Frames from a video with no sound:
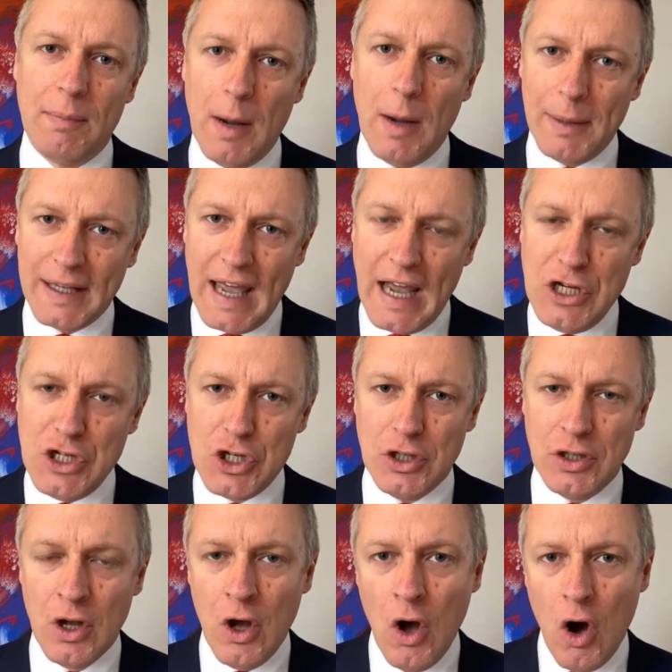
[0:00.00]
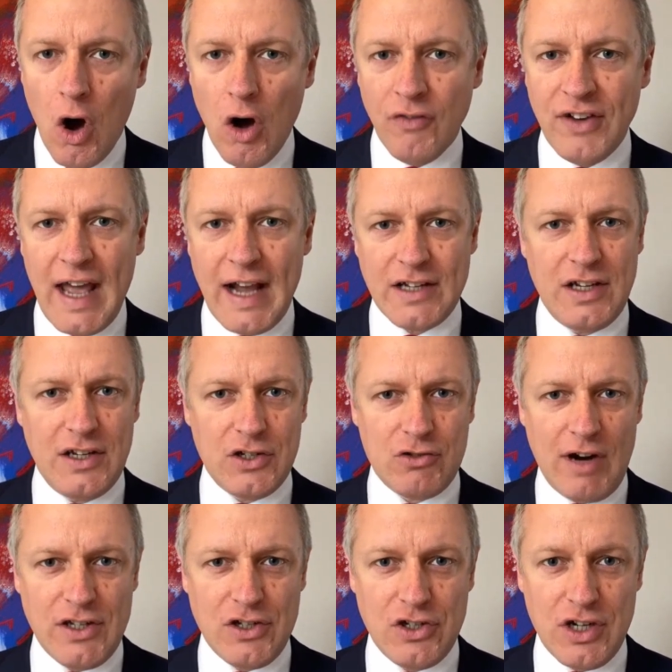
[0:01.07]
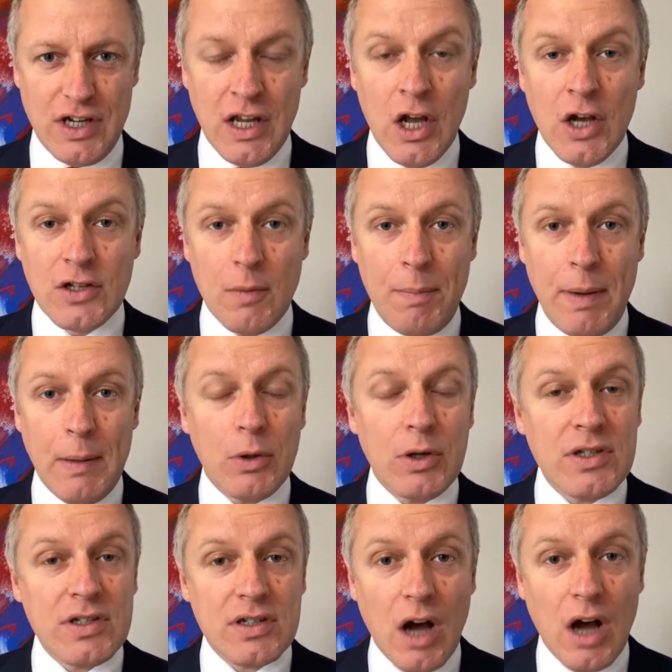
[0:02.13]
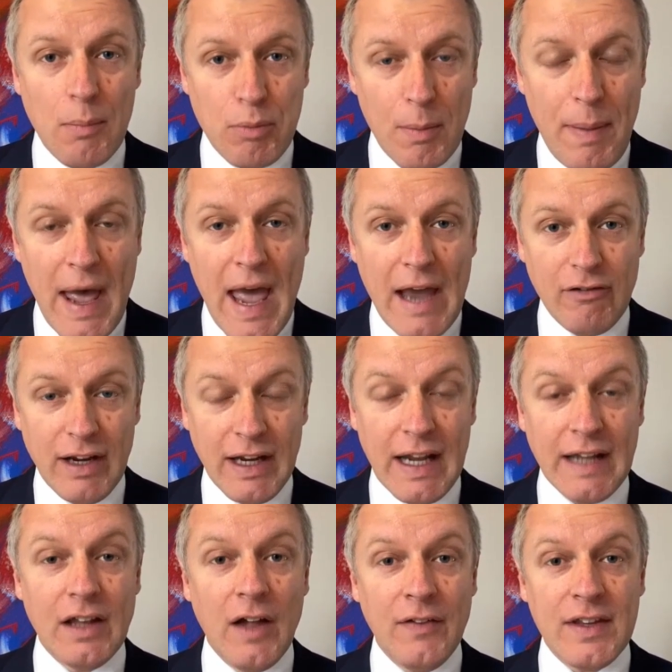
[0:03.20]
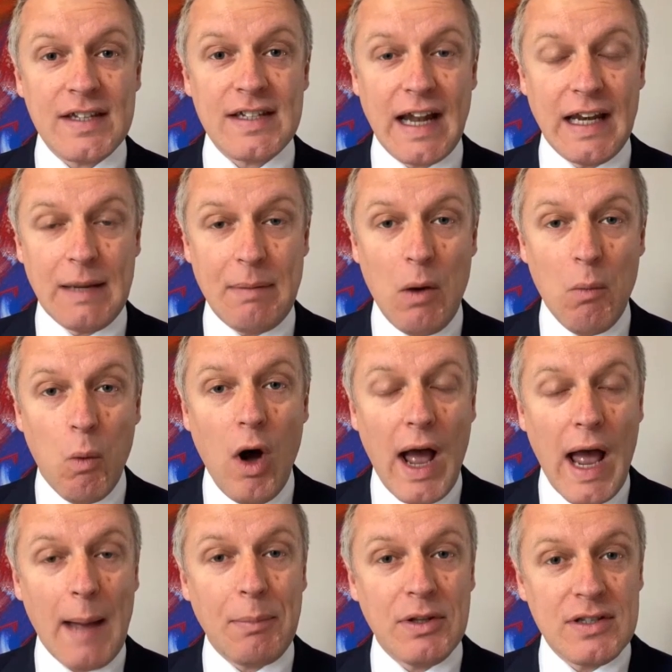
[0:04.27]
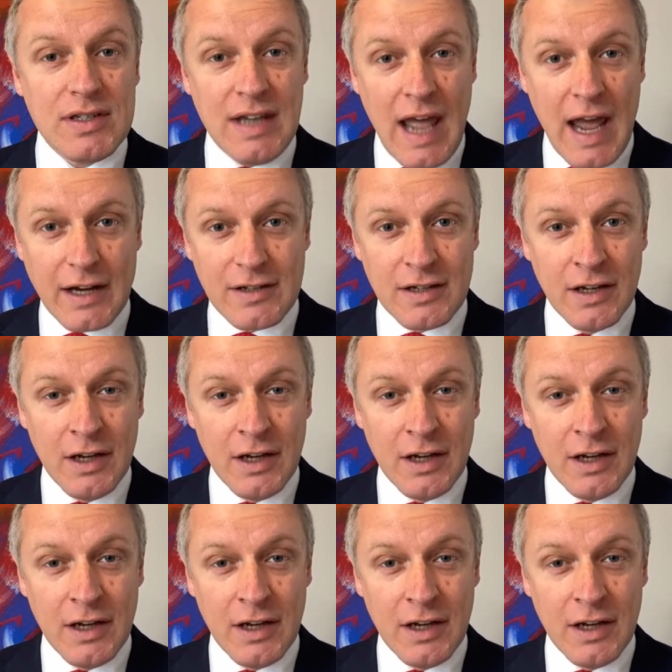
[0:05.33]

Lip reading: publication of an exit strategy so people can start preparing and understanding about what happens next.